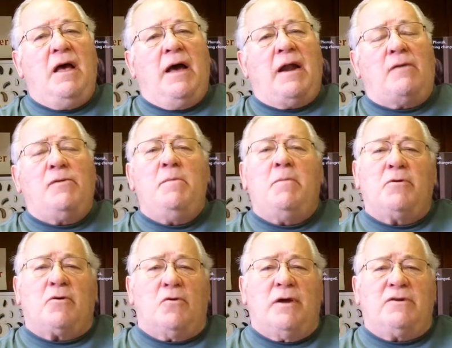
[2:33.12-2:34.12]
And I
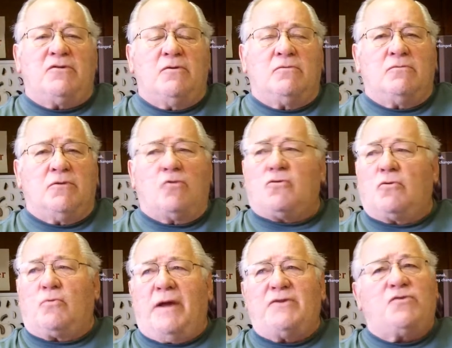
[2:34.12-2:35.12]
remember going to a local
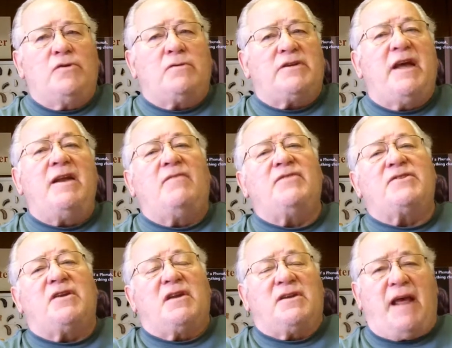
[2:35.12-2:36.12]
restaurant, 10 of us
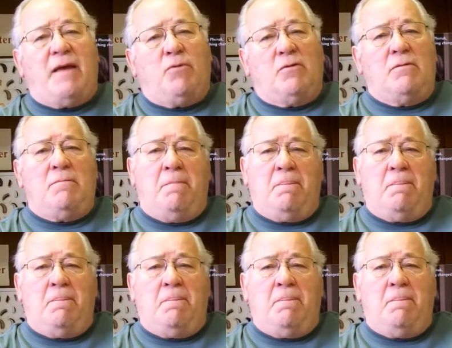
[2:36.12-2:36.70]
at a table,